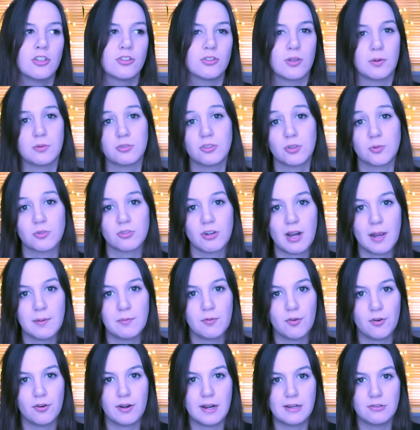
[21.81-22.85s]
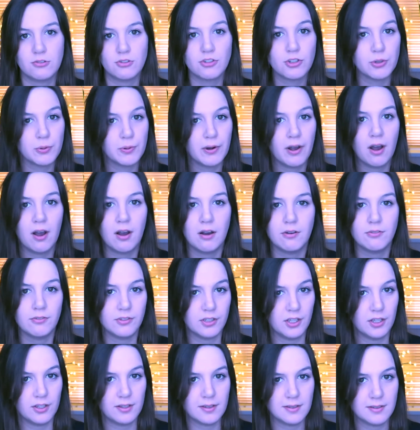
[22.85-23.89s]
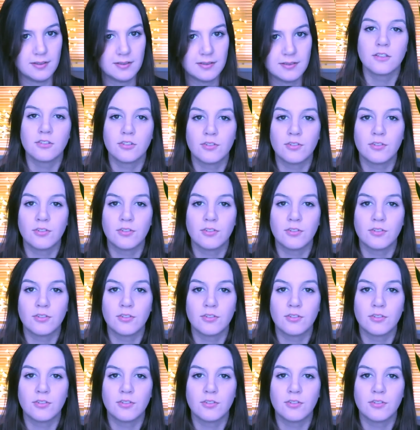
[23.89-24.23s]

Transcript: so I was subscribed for around two and a half years.